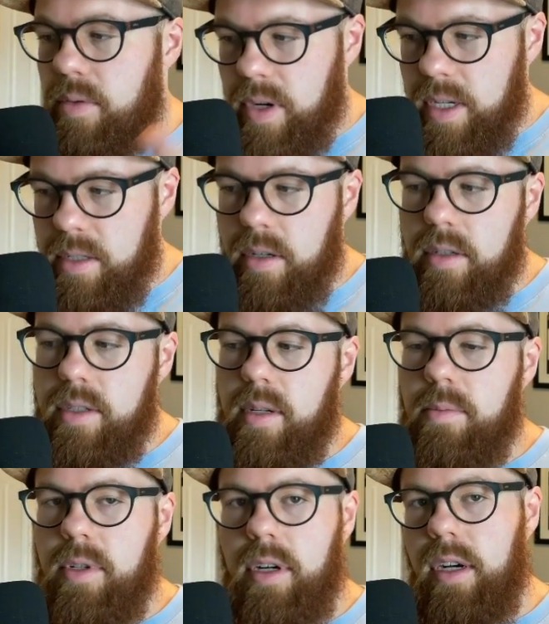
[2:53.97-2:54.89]
thread
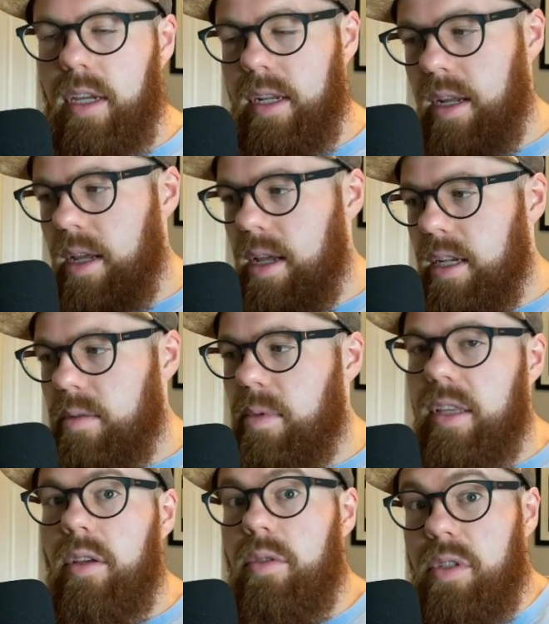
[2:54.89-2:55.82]
tar- target to
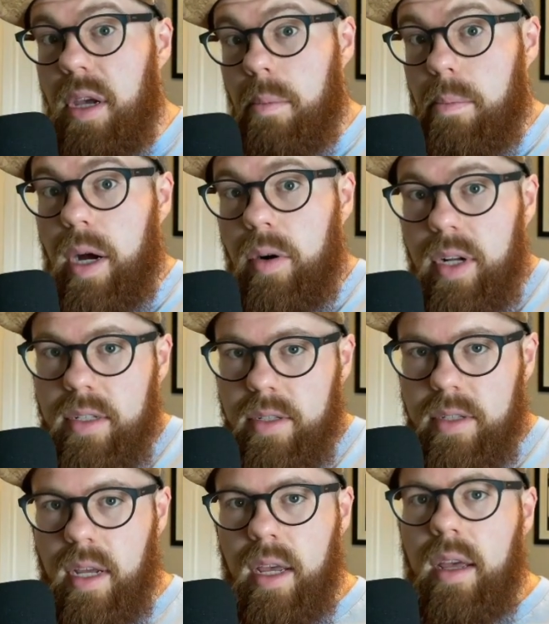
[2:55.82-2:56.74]
make those
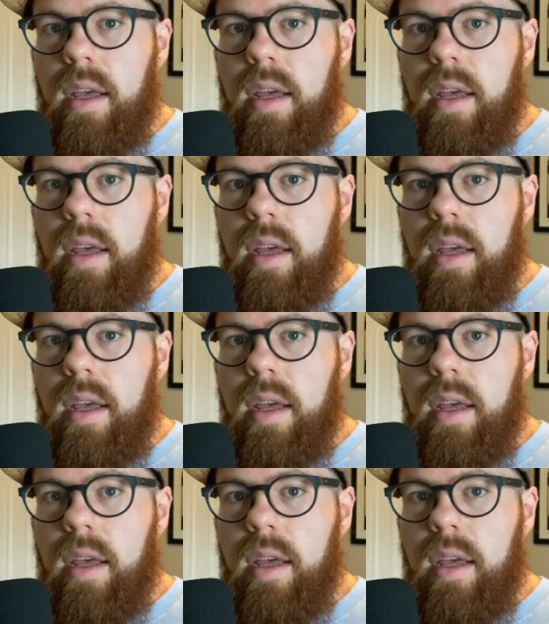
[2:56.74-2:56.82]
components.